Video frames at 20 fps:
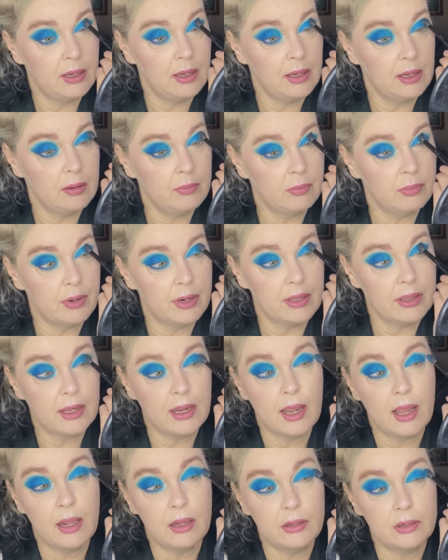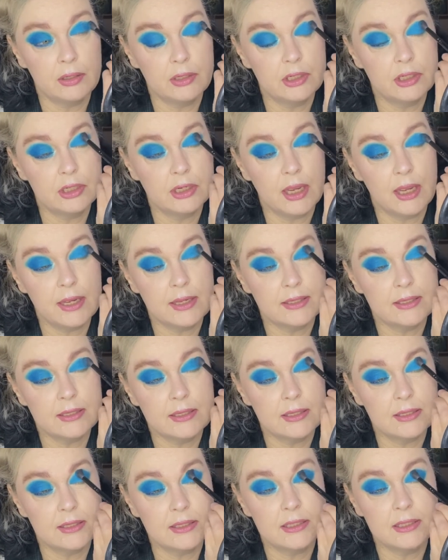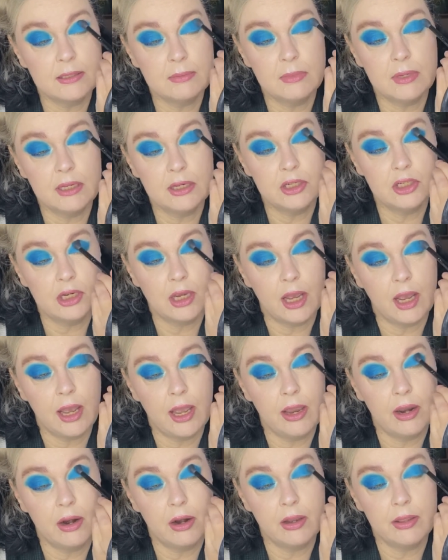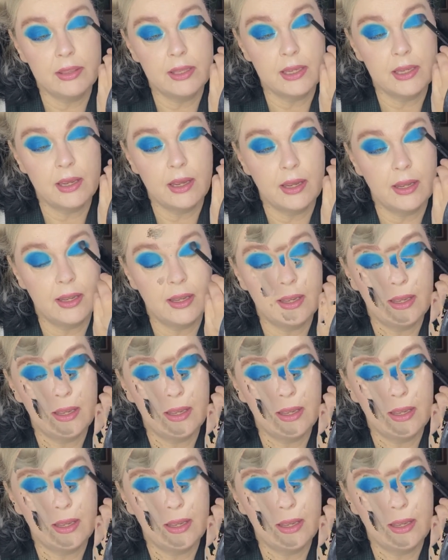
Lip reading: Bring the color just a smidge higher on the eye.